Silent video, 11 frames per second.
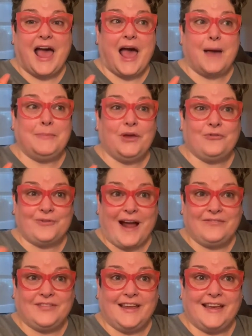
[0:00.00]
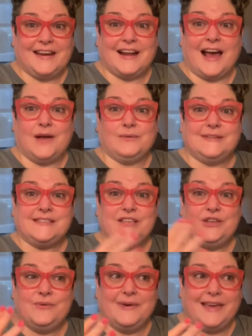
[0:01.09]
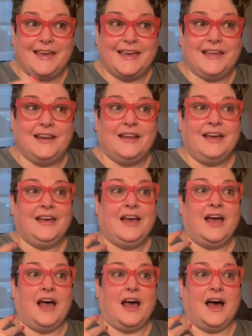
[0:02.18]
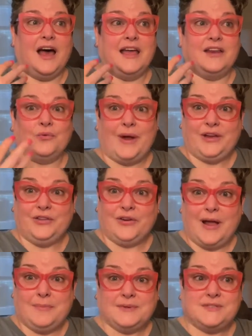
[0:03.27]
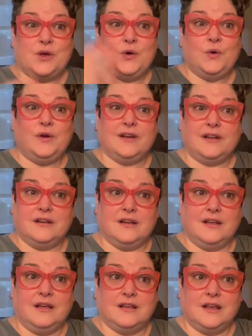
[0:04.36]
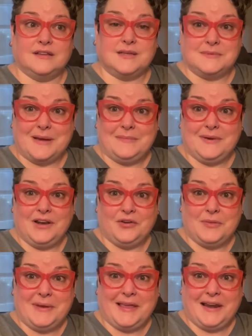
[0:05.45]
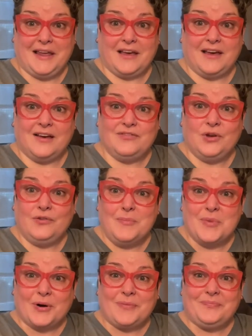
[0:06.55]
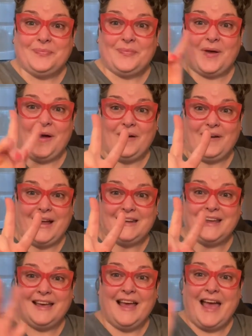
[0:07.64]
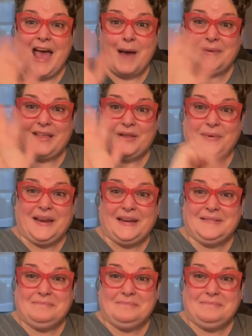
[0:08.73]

Happy crafting. And I will see you again uh, in a regular episode sometime near the beginning of November. All right. Happy Halloween.